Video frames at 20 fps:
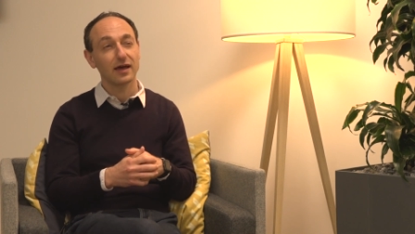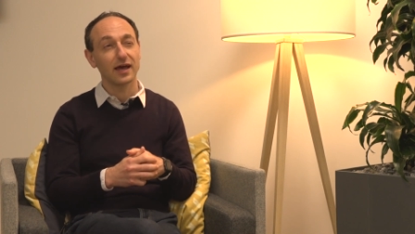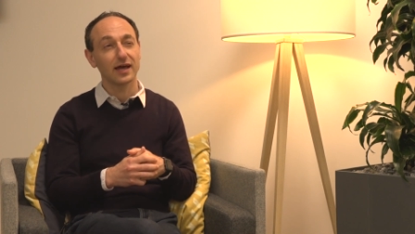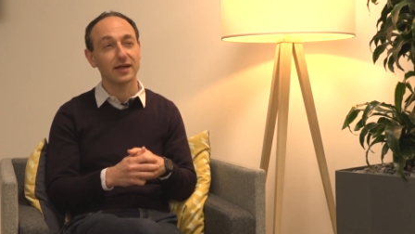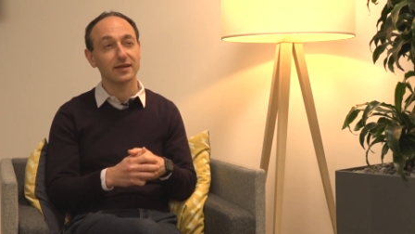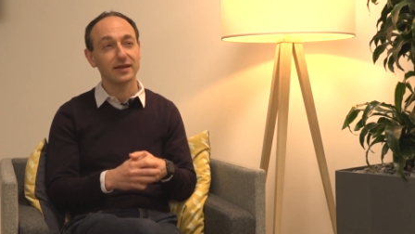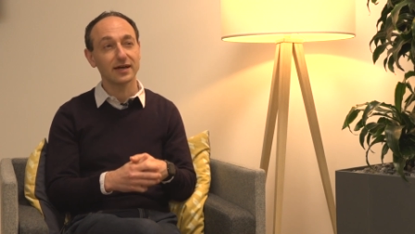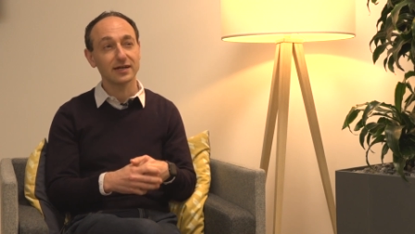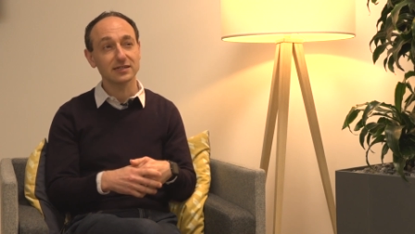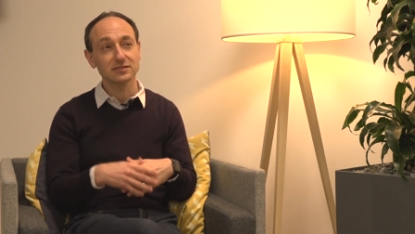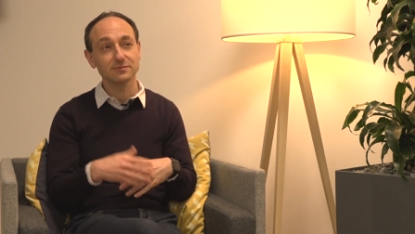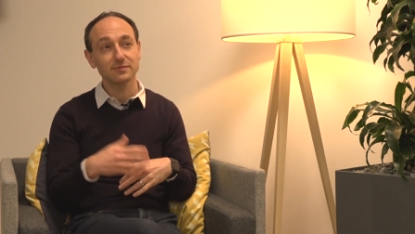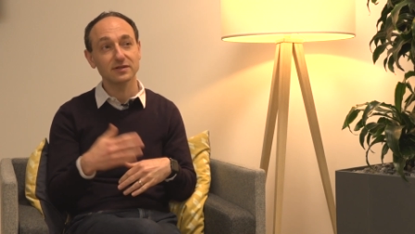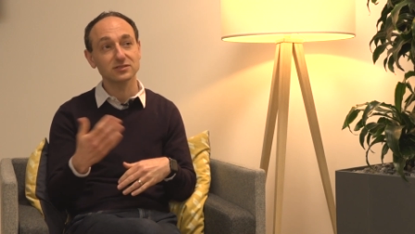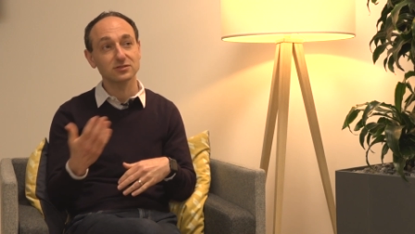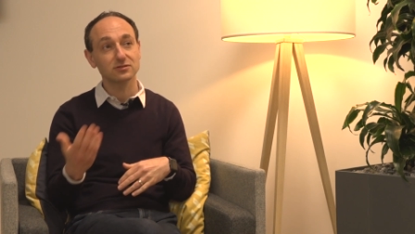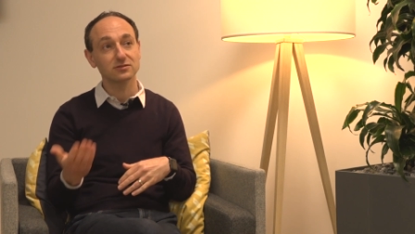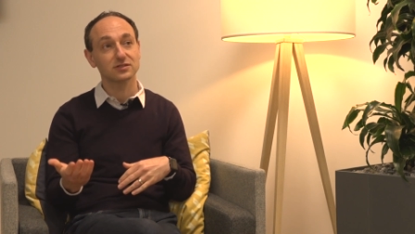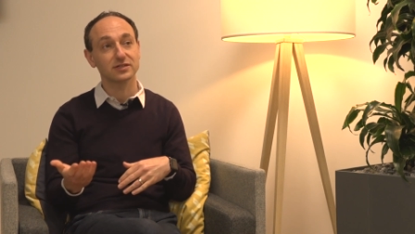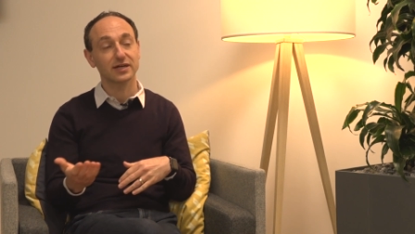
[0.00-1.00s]
And next
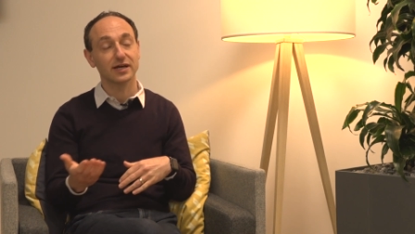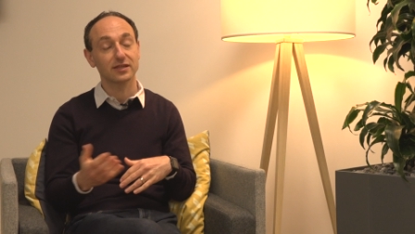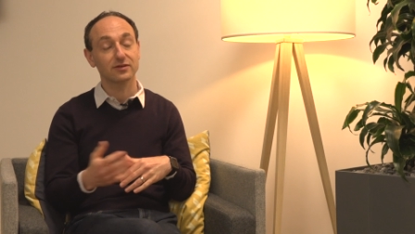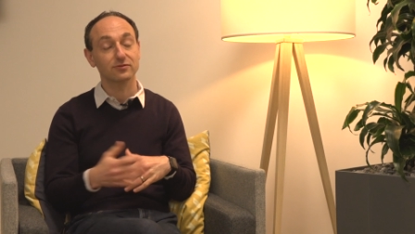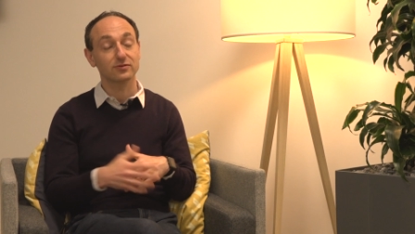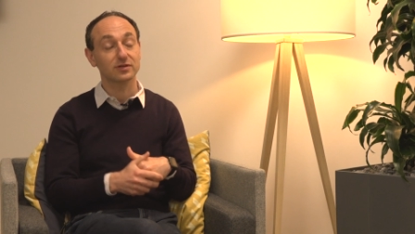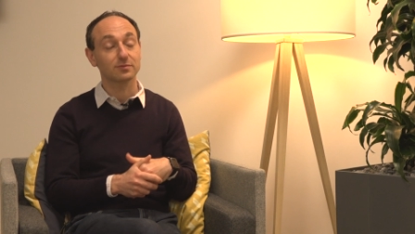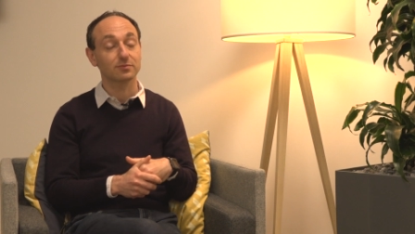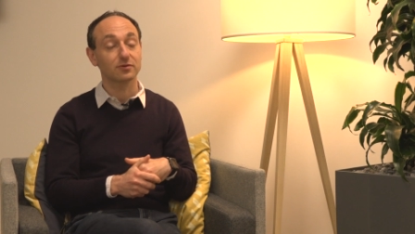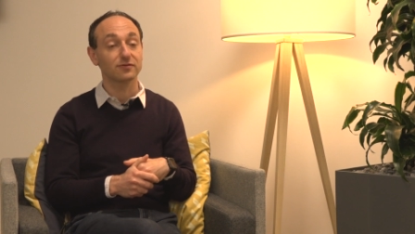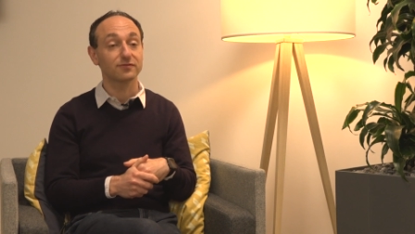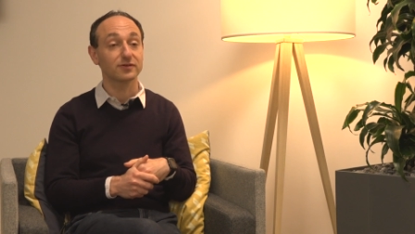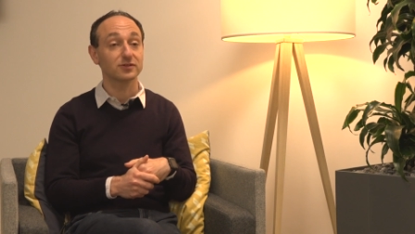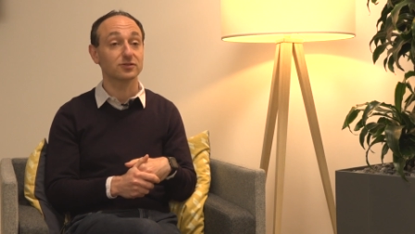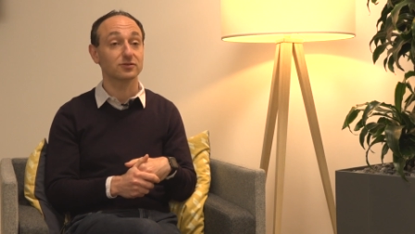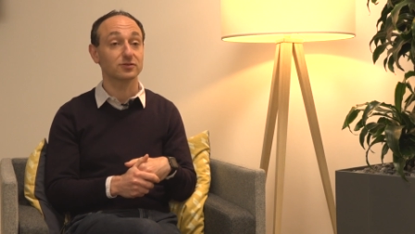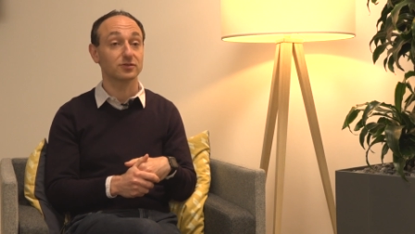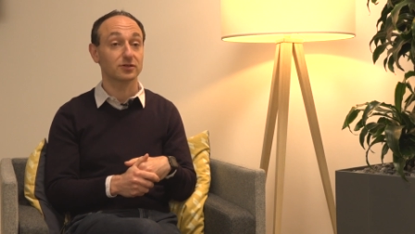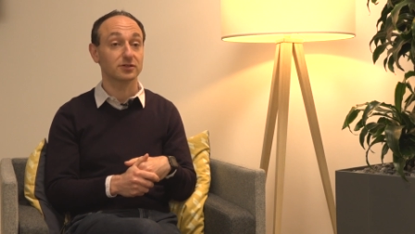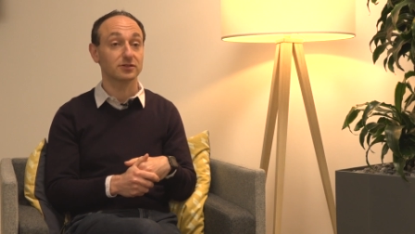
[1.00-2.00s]
semester, together with
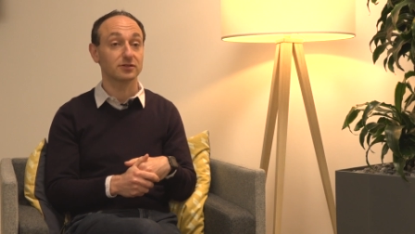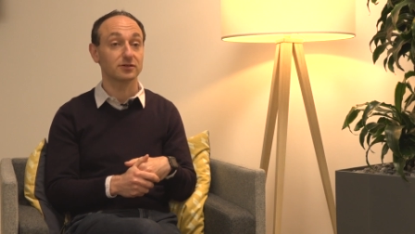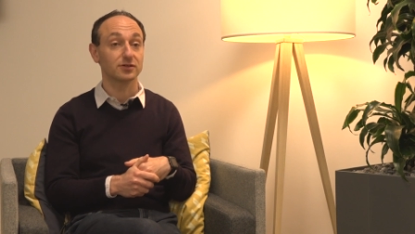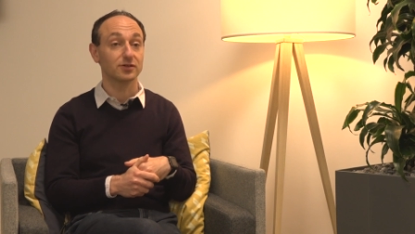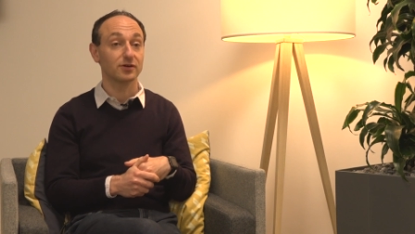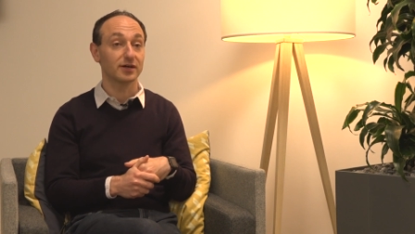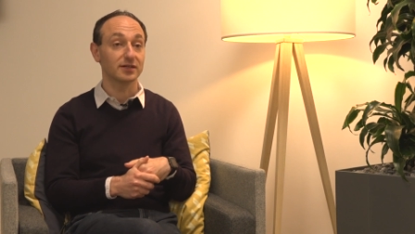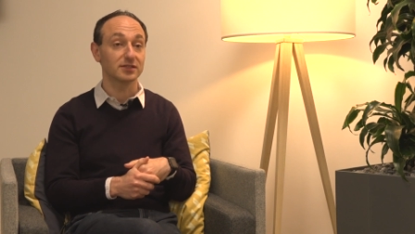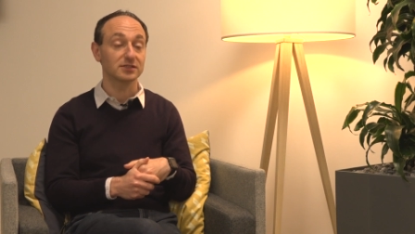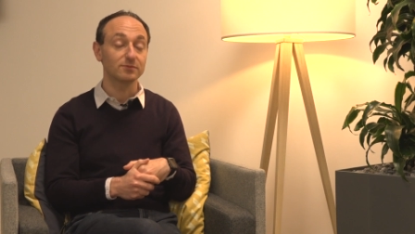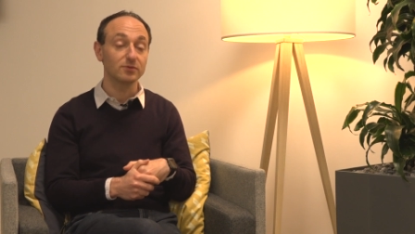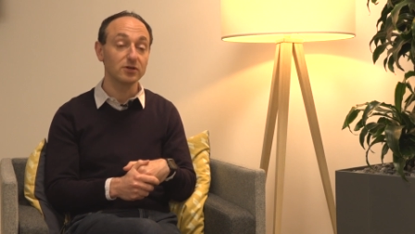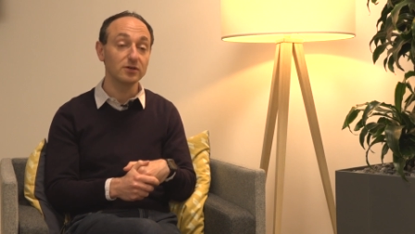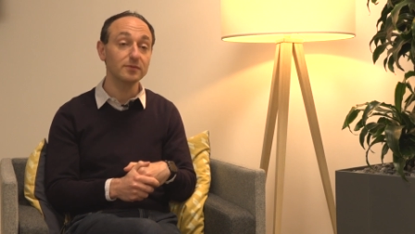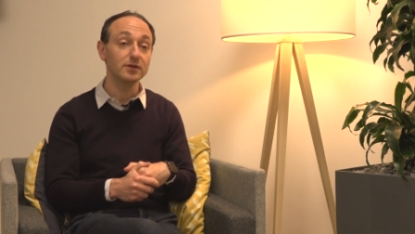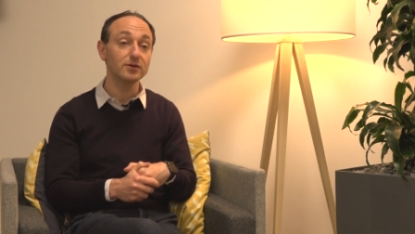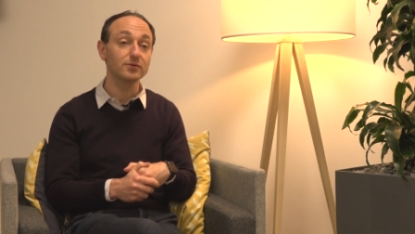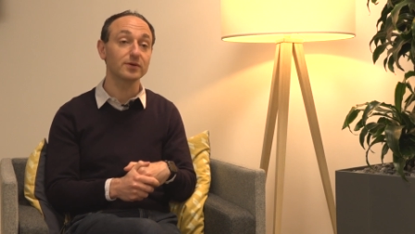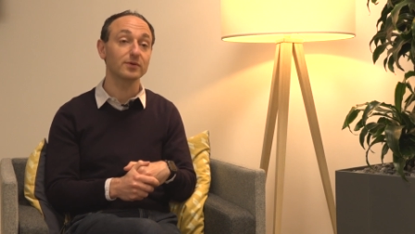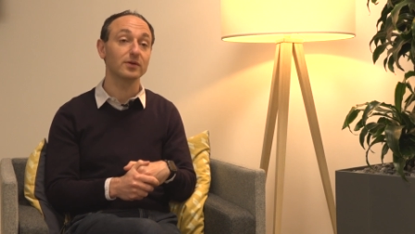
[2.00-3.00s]
Professor Doctor Johannes
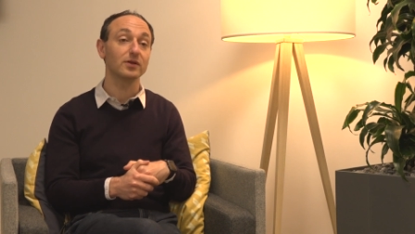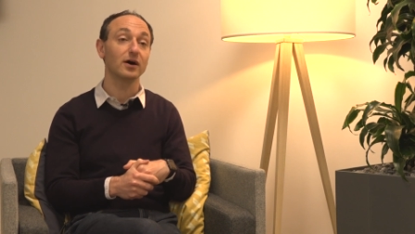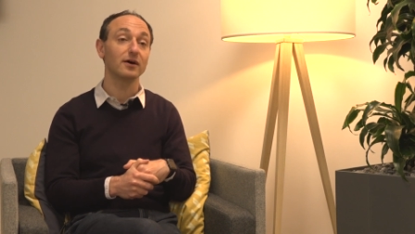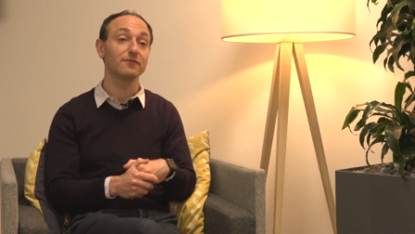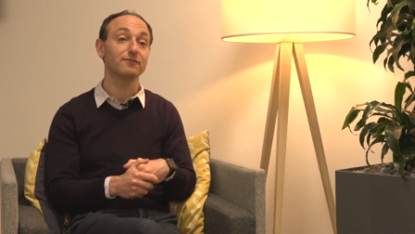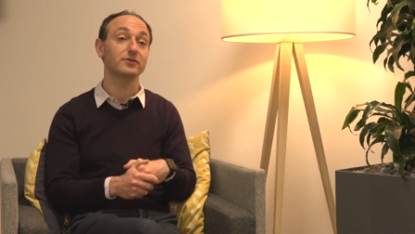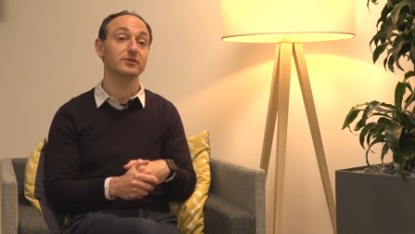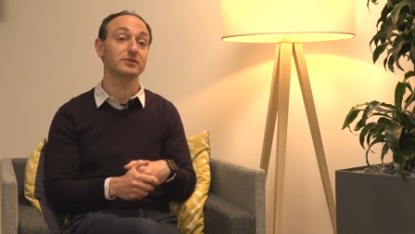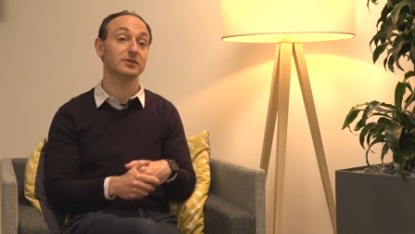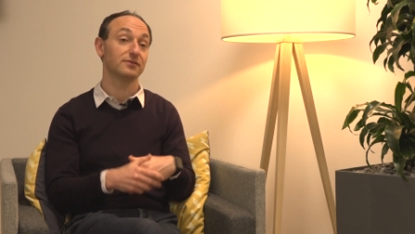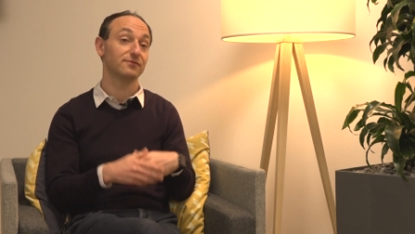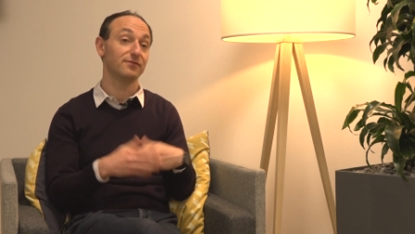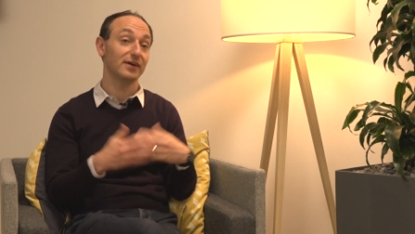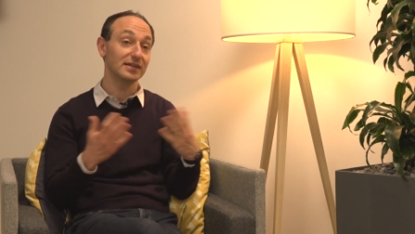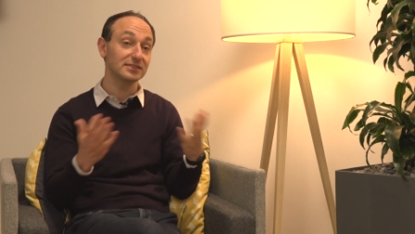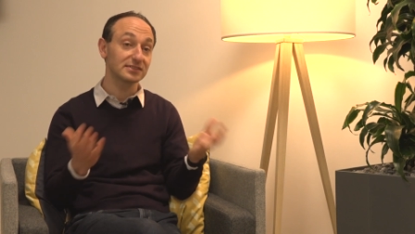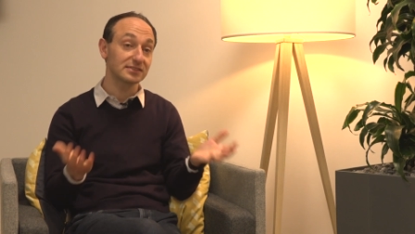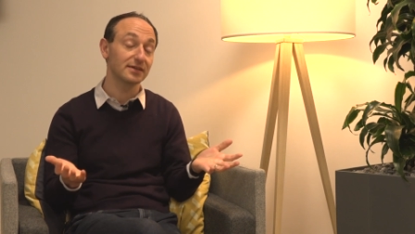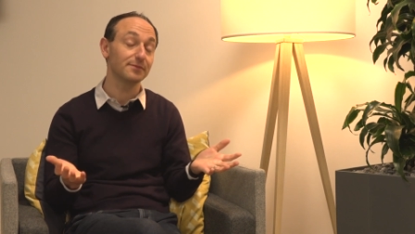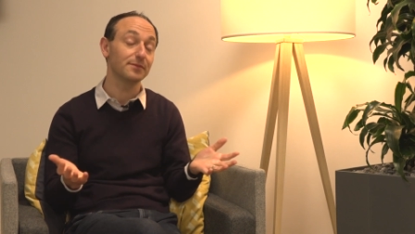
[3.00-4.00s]
Blömer, we will offer an
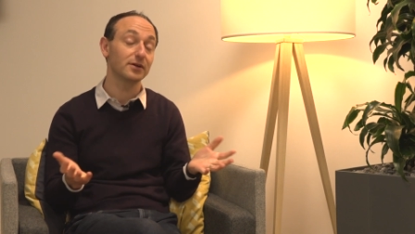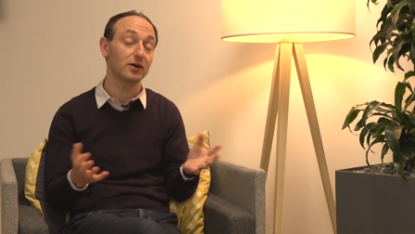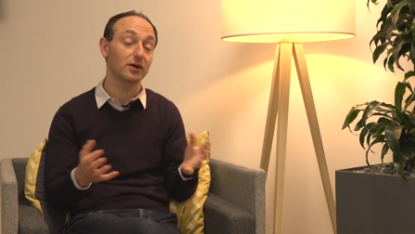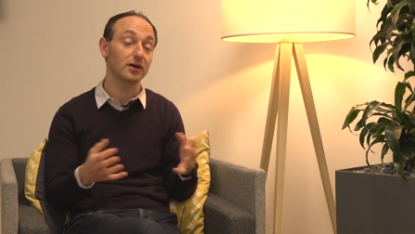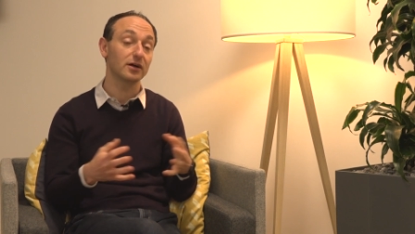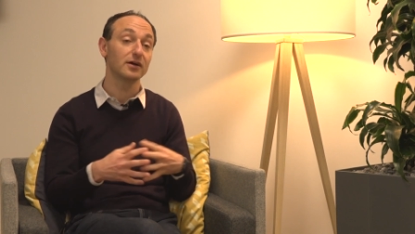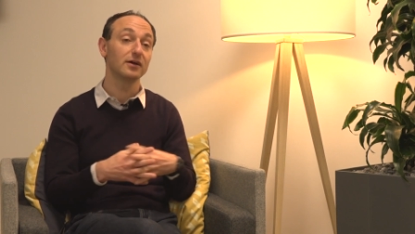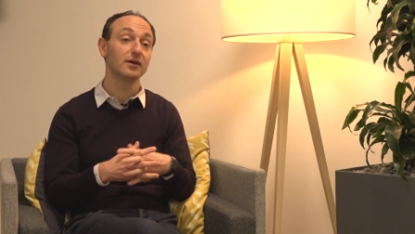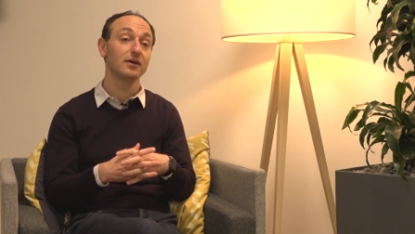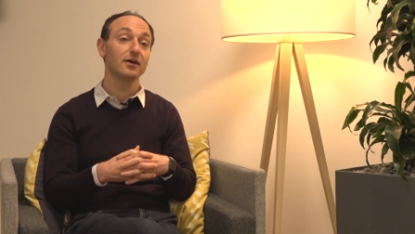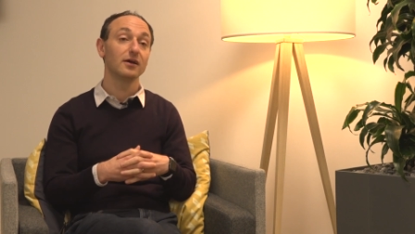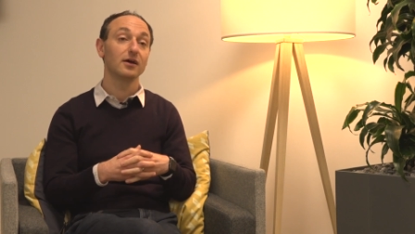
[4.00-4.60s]
advanced seminar